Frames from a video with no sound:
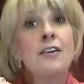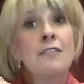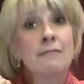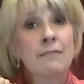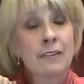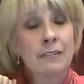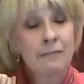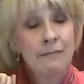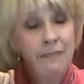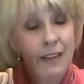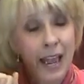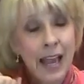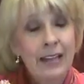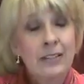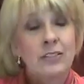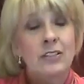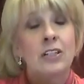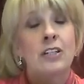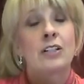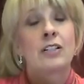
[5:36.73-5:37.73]
for
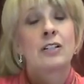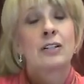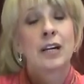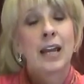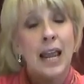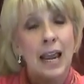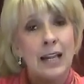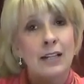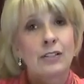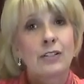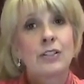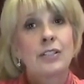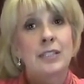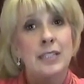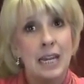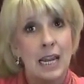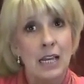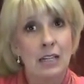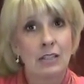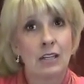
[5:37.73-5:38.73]
vascular
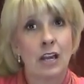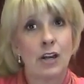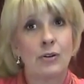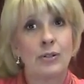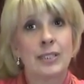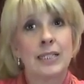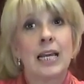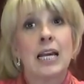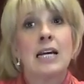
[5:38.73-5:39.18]
Ehlers-Danlos.